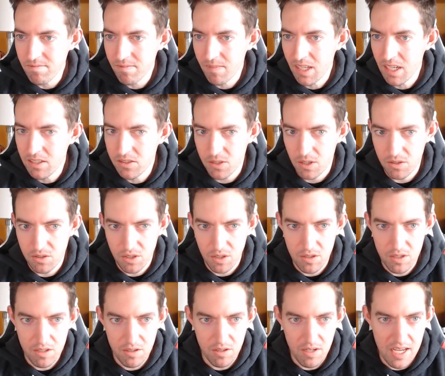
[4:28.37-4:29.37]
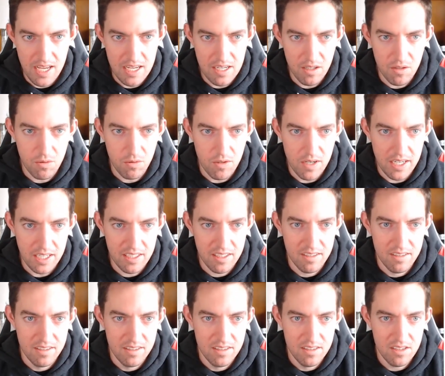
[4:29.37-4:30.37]
So I'll show you a
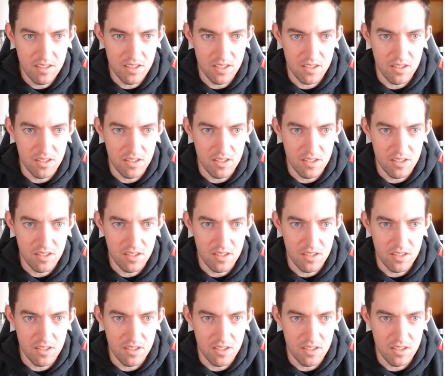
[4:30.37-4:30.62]
quick, just